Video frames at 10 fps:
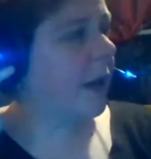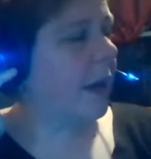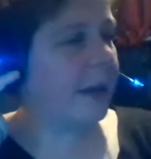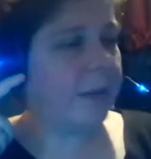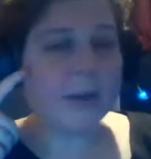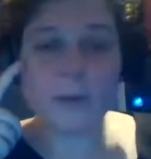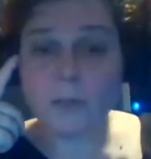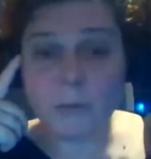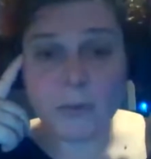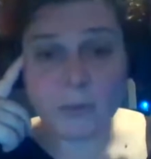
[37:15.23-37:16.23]
and that we are
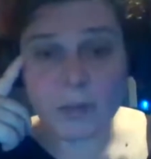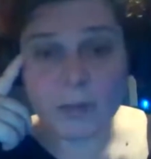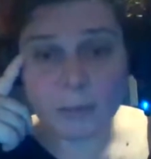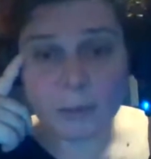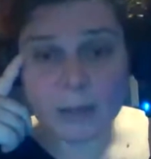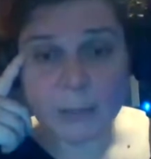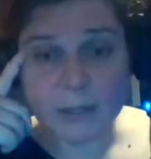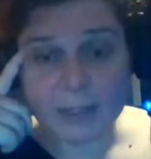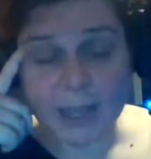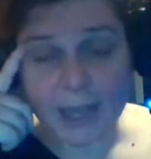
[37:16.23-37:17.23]
going to be doing press
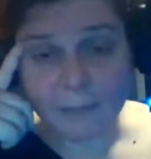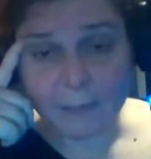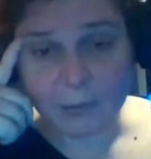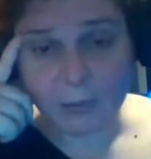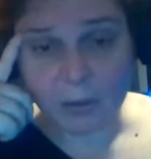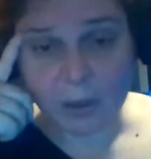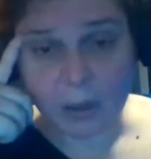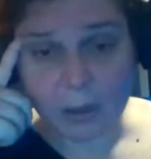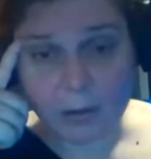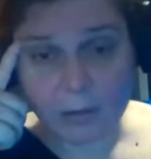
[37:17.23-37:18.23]
once again for VisionCon.